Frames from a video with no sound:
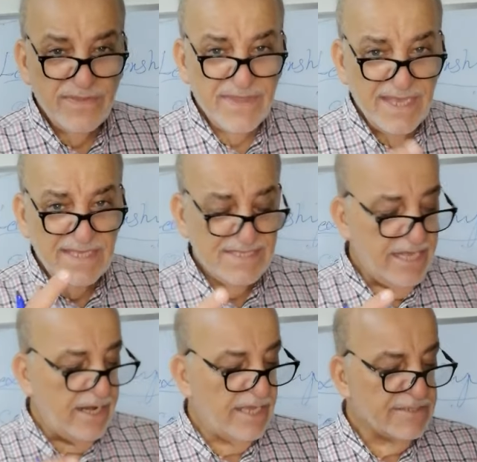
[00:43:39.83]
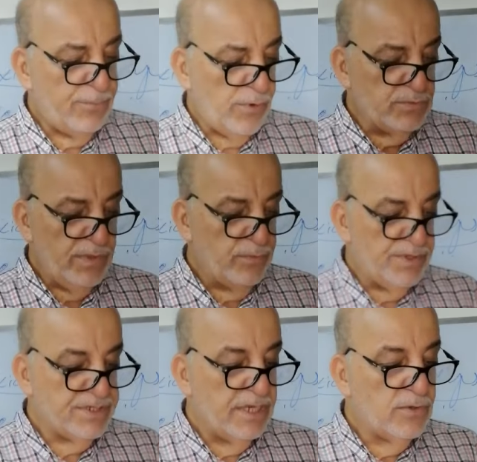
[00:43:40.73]
What is the last point
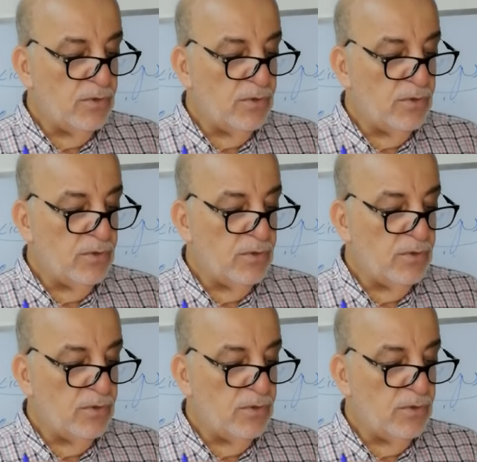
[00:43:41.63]
with which